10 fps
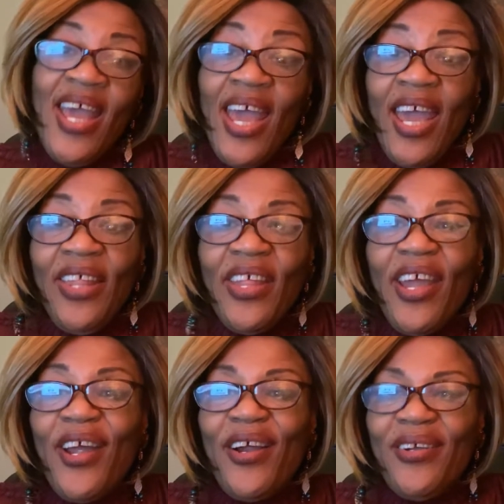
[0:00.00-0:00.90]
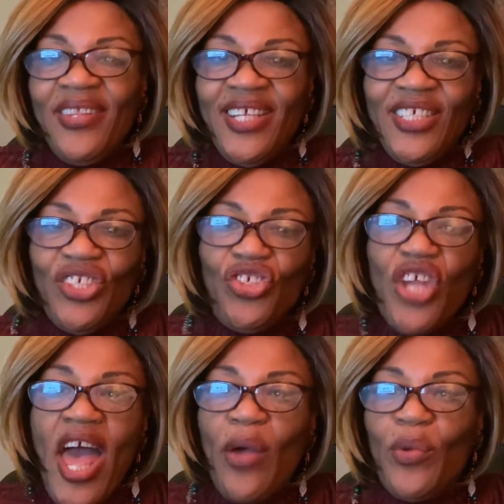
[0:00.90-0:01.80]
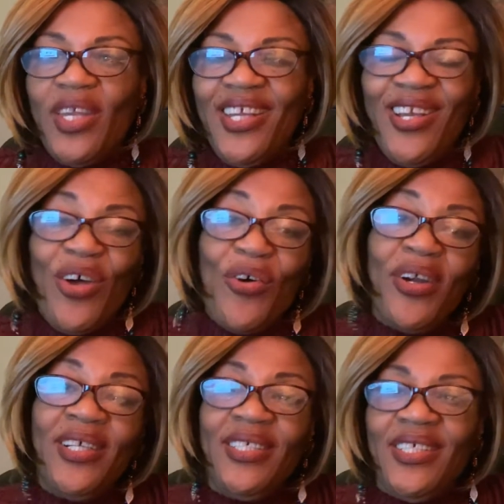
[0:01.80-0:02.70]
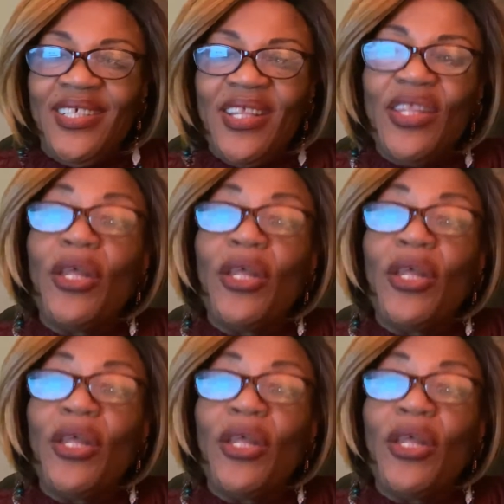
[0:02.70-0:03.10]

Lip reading: Hey there, this is Jacqueline Lawrence,